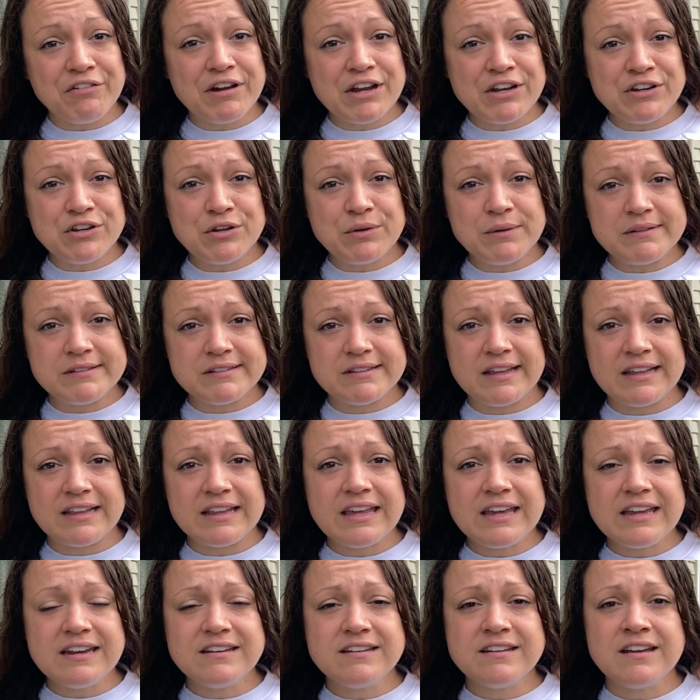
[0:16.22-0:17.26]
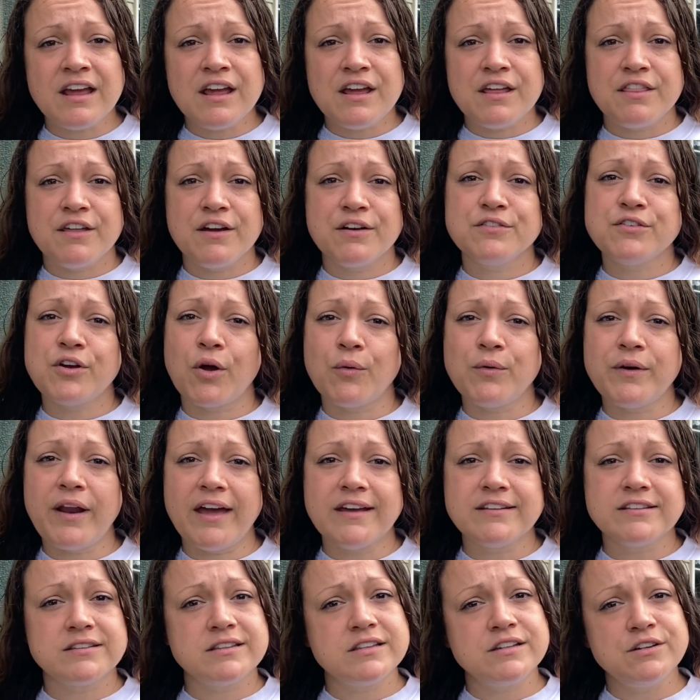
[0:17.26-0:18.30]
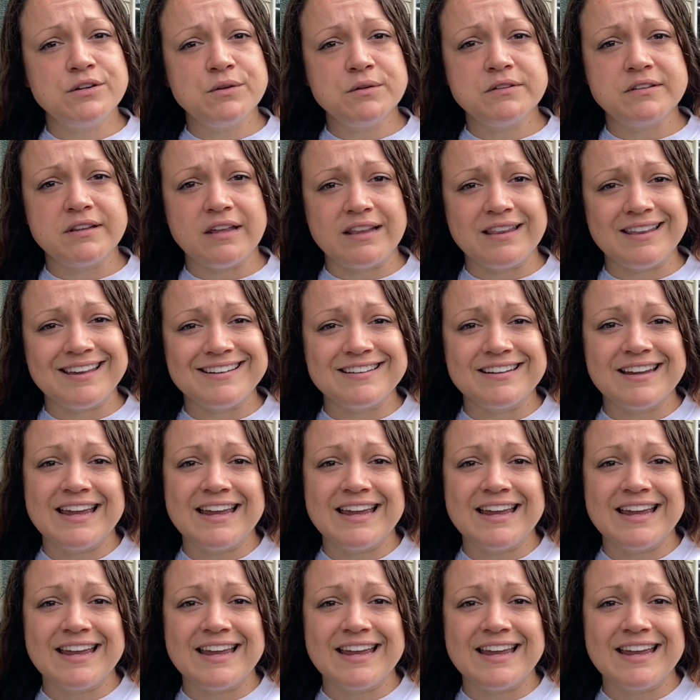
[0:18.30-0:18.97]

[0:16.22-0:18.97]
in New Zealand, they're known as the New Zealand